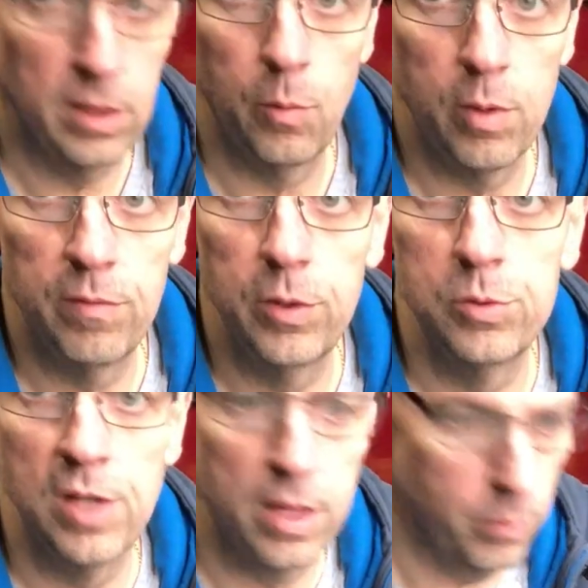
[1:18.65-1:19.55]
that we've
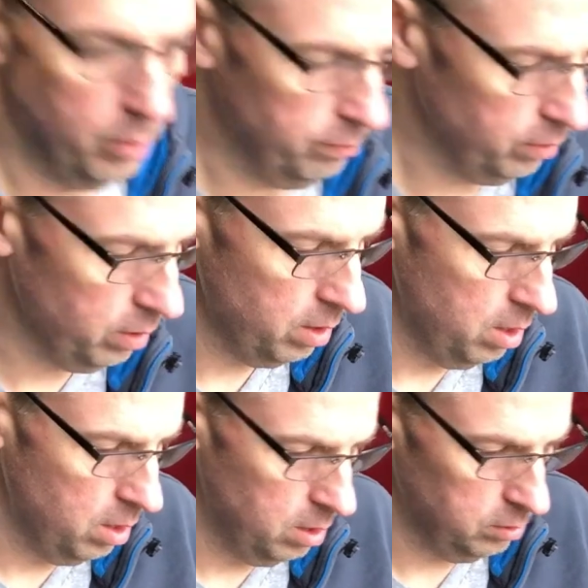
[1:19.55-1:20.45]
used on the river
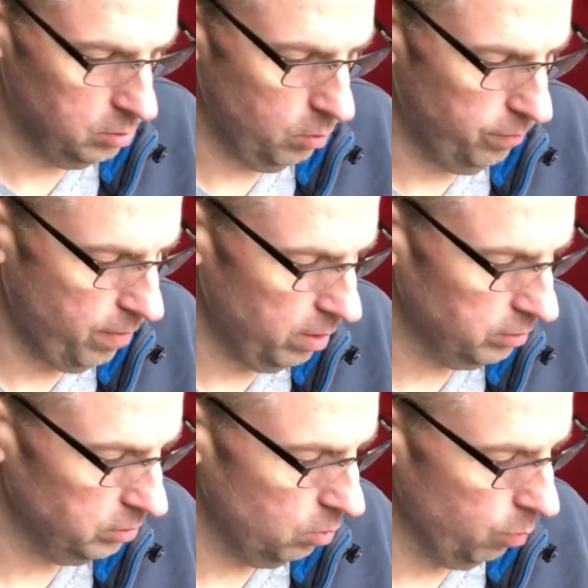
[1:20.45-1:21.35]
so far.
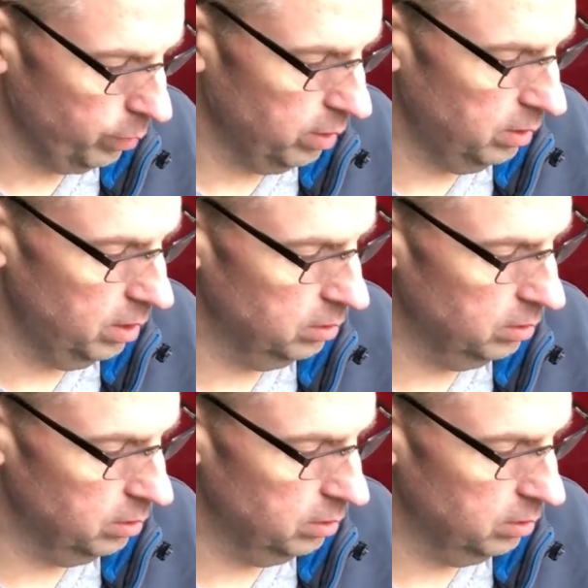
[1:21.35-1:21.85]
So what we're going to need